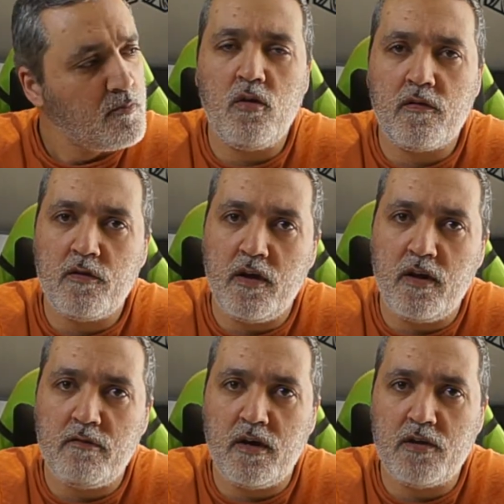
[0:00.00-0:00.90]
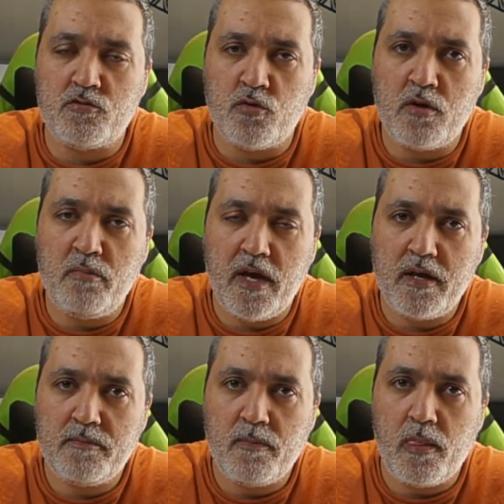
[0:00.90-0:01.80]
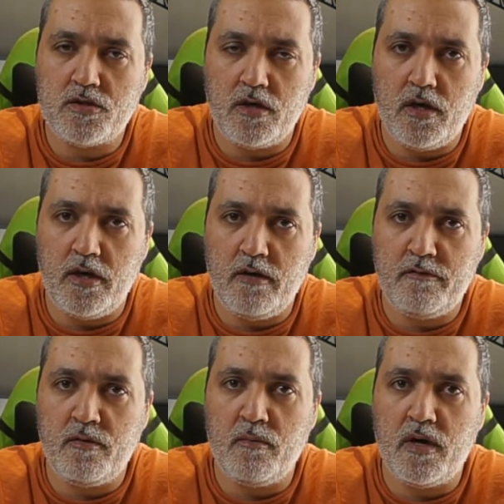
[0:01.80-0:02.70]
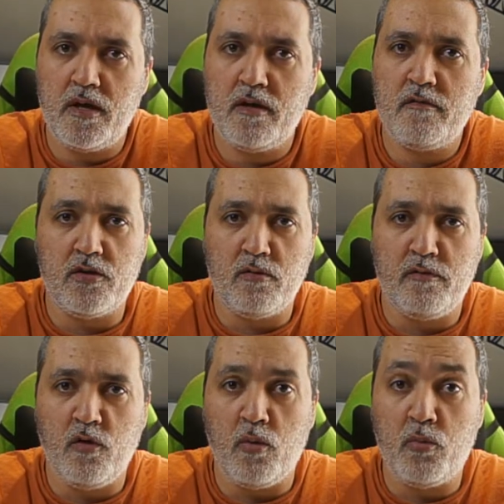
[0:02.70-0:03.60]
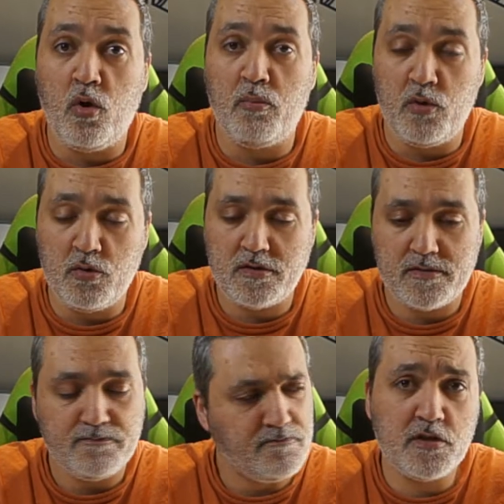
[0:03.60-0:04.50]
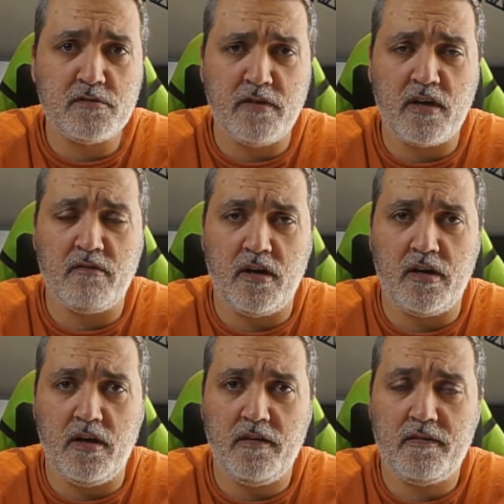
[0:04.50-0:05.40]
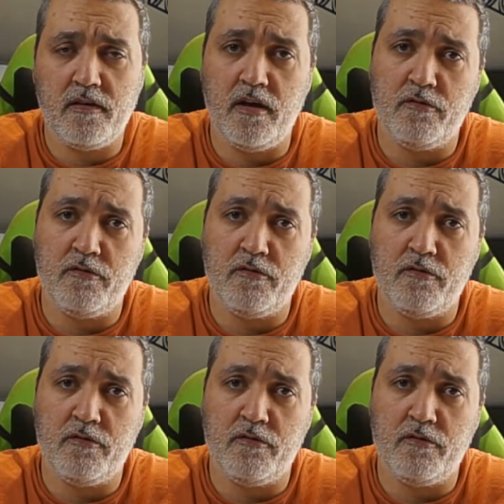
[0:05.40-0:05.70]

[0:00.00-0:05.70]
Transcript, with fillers: I also have a drone bag which I have for my Phantom 4 Pro Plus which is very very nice.